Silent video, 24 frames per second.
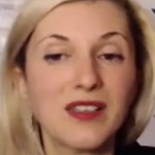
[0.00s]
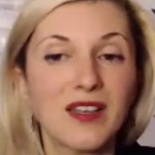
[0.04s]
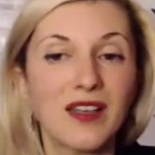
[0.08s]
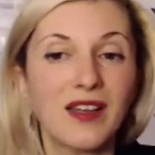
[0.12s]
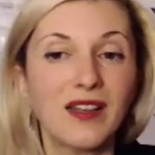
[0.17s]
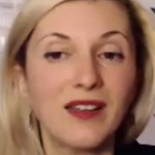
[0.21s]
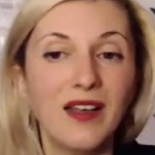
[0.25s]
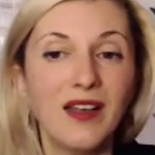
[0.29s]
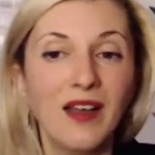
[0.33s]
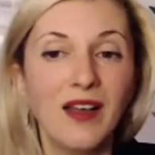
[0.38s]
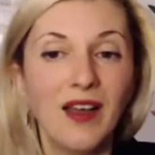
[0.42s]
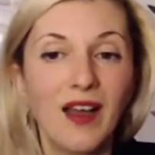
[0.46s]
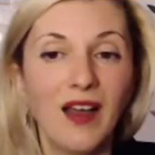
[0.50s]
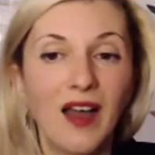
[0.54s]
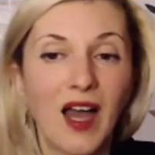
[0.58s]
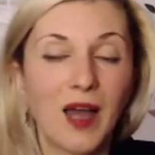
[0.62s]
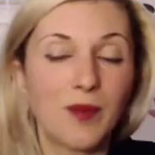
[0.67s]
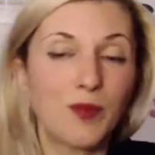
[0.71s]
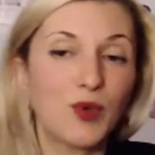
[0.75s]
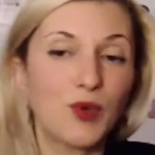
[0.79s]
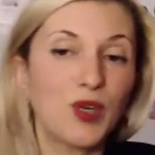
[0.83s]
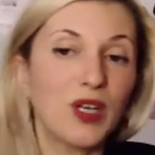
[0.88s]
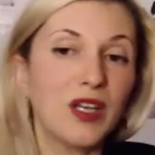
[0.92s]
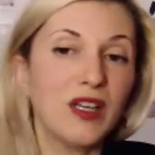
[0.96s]
And
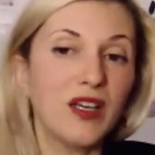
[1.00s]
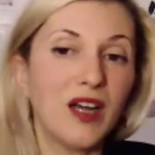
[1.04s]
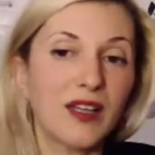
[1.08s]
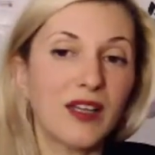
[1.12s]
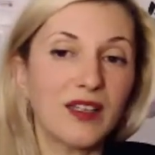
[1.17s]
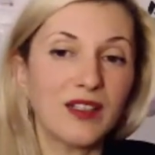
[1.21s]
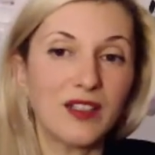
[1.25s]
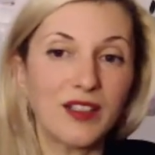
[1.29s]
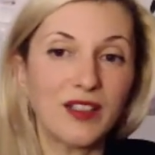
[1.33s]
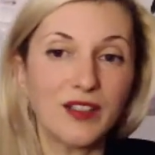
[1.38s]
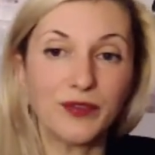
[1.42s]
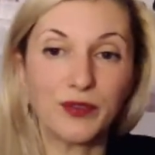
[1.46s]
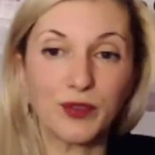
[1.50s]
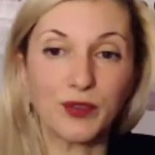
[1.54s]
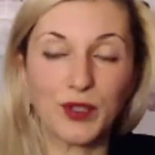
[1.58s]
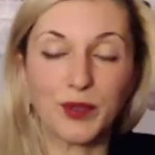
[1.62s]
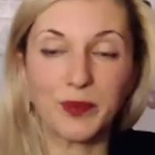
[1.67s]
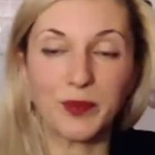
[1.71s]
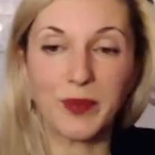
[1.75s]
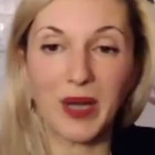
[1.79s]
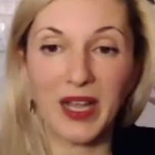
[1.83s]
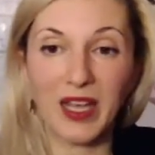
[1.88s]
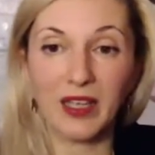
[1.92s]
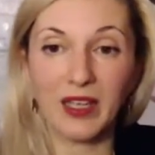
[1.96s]
I'm really honored for
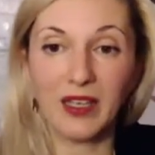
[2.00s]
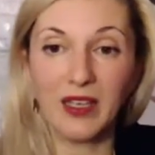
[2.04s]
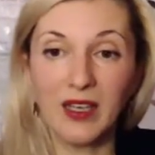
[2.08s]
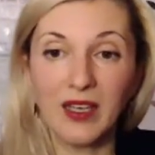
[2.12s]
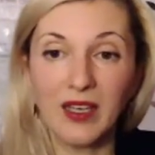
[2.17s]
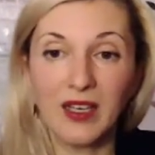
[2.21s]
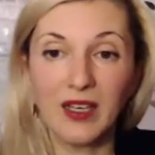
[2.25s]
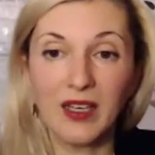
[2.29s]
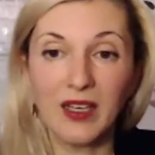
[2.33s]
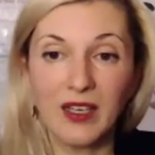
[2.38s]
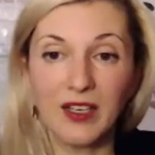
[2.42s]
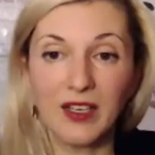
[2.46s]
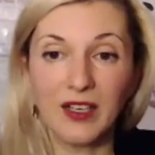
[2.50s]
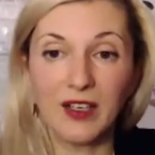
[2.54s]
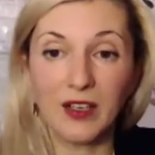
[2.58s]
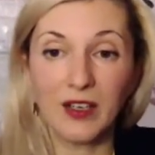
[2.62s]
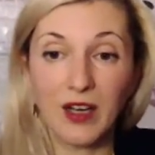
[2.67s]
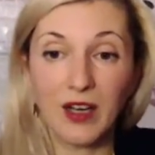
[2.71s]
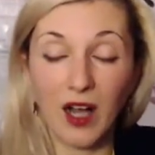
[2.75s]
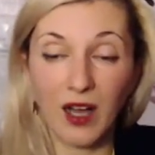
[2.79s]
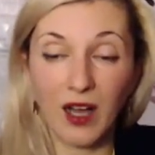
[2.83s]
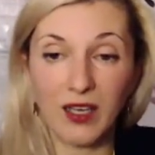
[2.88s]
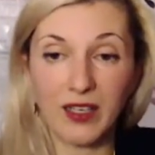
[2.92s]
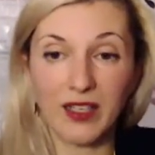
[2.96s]
my
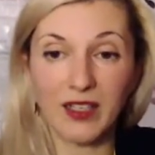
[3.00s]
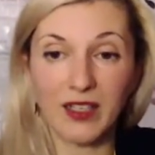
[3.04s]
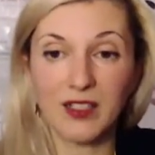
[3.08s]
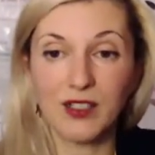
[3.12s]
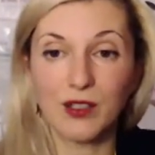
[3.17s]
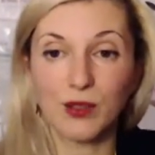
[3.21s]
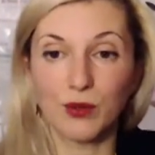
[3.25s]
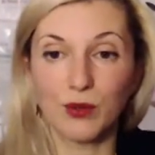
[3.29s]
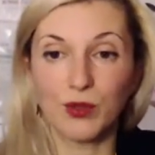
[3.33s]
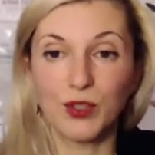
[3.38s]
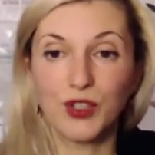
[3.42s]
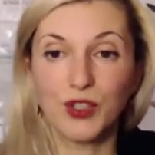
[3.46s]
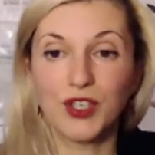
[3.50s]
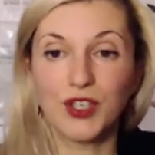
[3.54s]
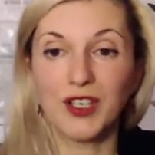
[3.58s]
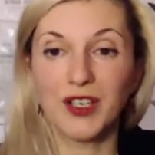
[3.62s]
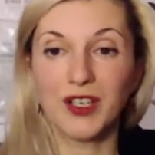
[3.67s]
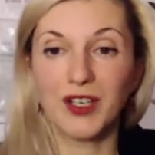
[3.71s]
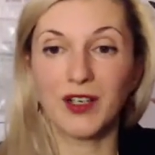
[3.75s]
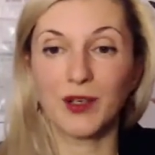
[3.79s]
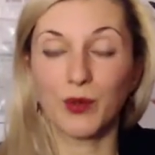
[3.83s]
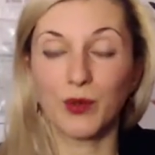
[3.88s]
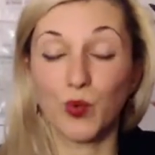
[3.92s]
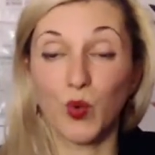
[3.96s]
colleagues to
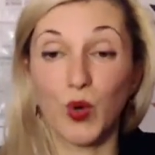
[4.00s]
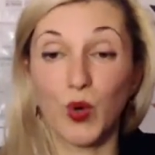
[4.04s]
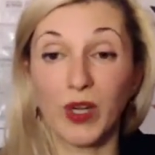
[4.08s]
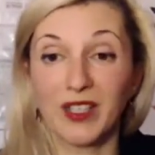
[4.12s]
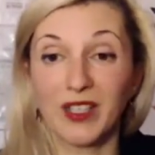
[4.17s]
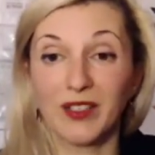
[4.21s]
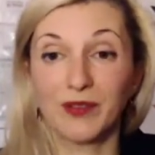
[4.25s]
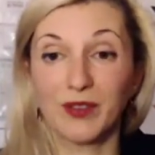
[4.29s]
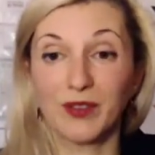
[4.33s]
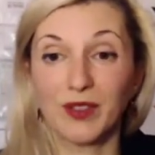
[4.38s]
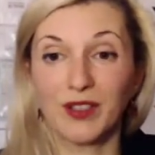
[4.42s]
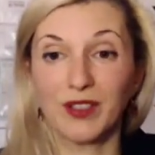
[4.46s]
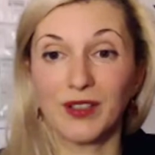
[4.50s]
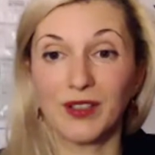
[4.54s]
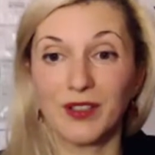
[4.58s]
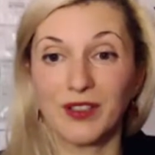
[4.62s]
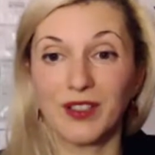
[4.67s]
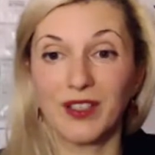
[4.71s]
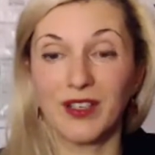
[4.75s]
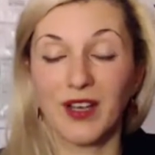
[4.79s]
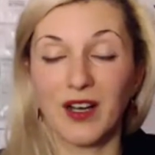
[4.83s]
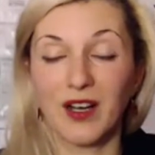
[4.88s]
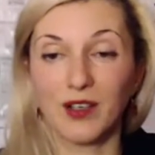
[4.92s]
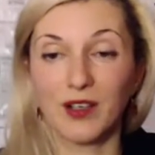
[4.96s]
share whatever
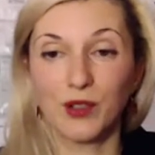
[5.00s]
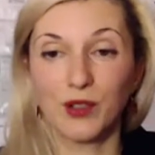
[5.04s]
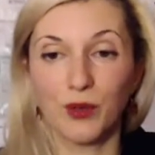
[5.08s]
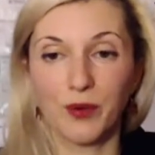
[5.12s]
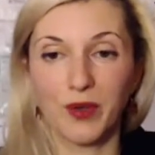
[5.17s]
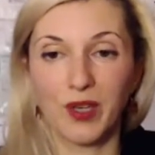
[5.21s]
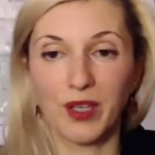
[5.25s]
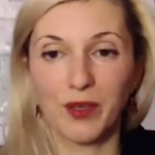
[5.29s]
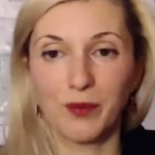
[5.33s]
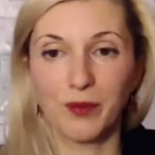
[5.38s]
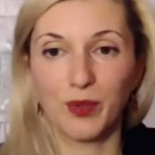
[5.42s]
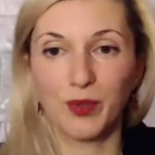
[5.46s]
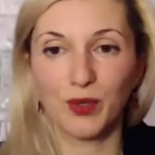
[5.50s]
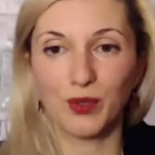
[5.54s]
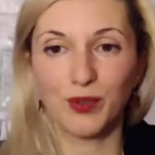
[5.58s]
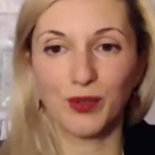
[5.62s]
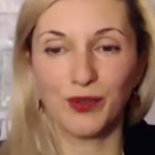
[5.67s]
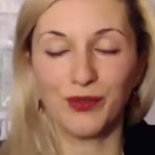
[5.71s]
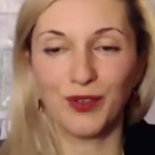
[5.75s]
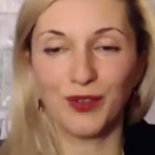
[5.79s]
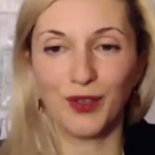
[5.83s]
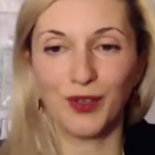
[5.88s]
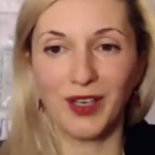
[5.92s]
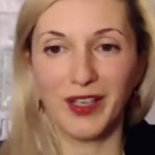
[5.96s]
they are doing
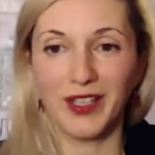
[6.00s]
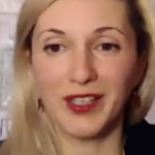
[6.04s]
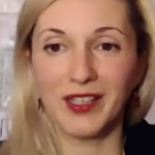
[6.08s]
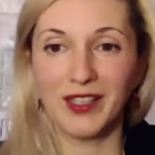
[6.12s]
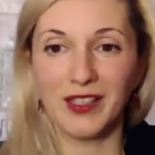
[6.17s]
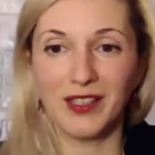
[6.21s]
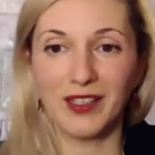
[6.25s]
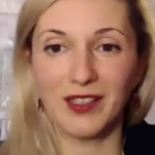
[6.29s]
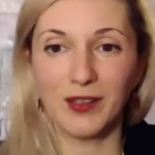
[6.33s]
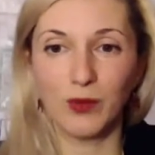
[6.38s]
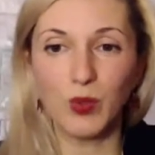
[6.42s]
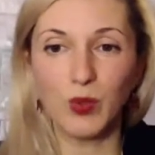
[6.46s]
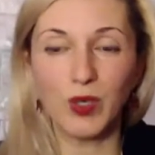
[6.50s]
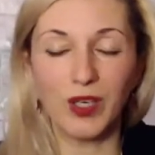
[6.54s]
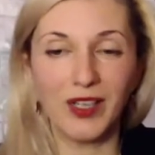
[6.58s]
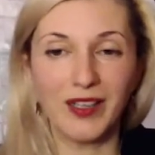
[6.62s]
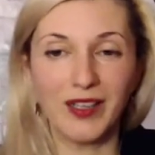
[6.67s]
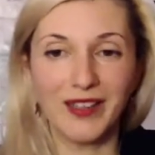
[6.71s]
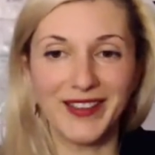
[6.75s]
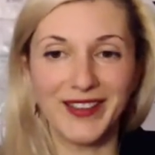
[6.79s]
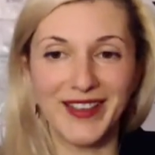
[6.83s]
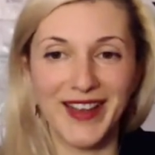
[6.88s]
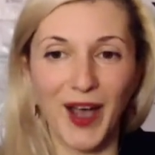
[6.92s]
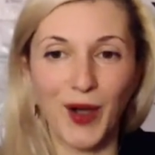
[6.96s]
beautiful in the
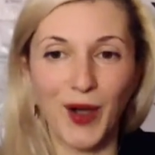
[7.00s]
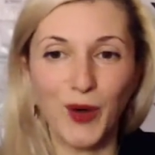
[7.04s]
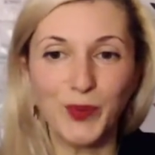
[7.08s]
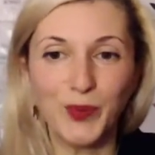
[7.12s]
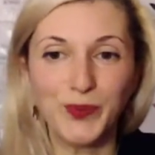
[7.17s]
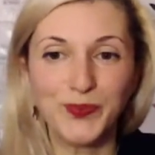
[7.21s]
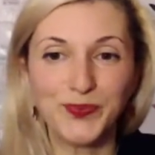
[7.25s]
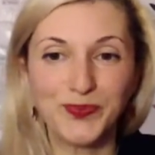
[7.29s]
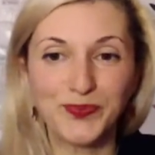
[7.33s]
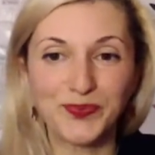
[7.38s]
world now.